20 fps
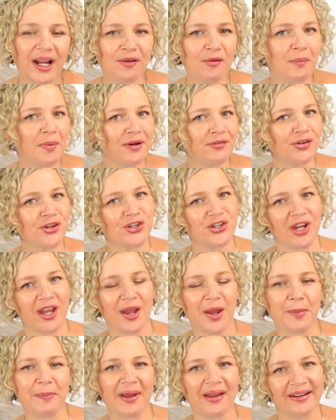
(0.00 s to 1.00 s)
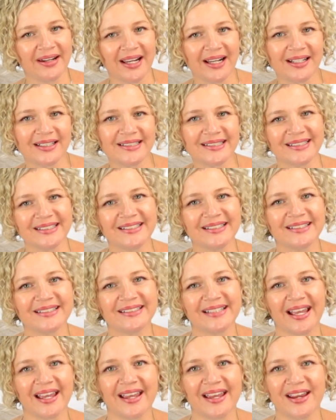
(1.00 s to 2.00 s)
to have a bit of a chat about
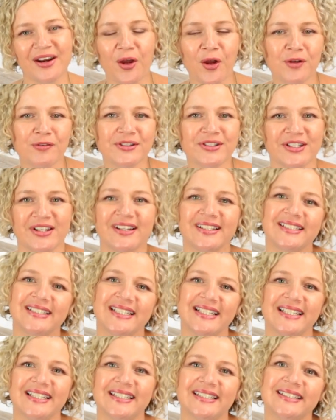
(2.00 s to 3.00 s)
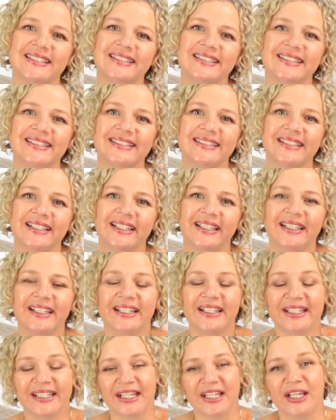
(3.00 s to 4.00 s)
necklaces and oversized tees.
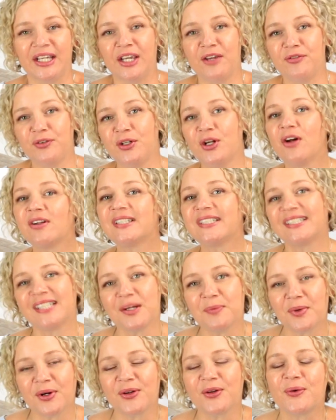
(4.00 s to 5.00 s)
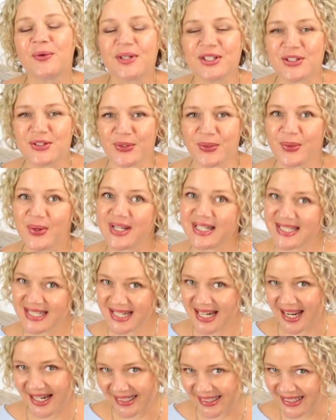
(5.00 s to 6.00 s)
If you're not someone who enjoys
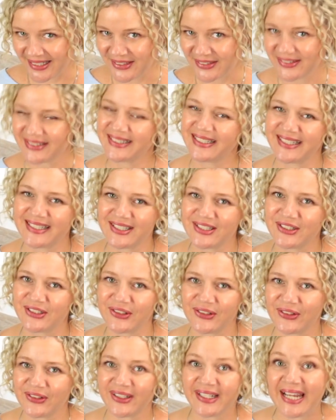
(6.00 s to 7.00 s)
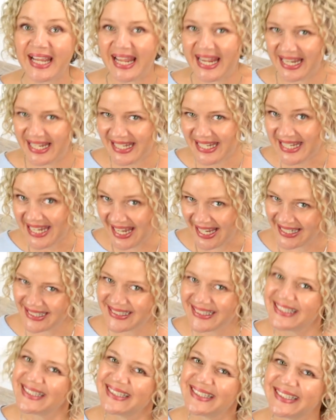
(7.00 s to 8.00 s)
tucking your t-shirt
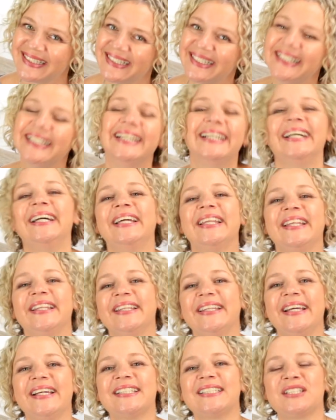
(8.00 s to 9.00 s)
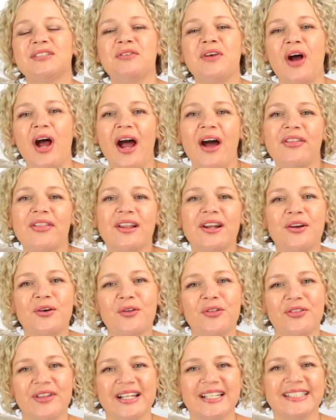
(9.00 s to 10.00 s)
yet, there's some other
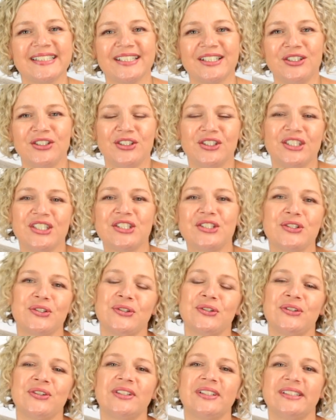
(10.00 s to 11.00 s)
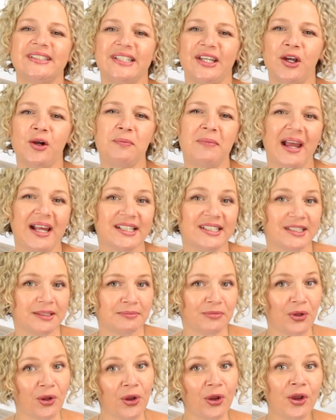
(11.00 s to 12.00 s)
little things that you can do to help add
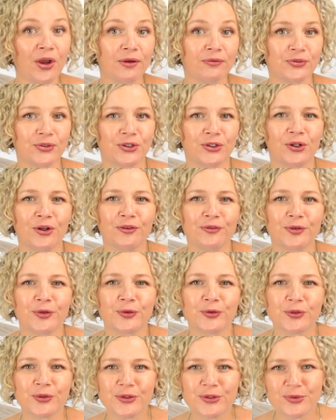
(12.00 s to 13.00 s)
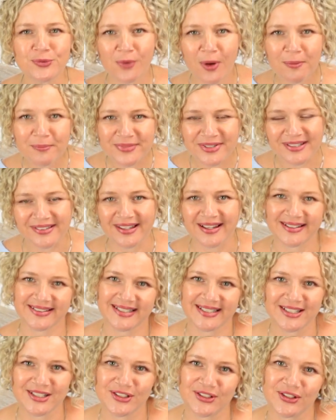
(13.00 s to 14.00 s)
some curves so you don't feel too swamped in that
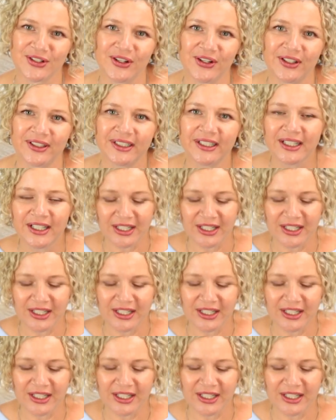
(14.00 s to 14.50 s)
t-shirt.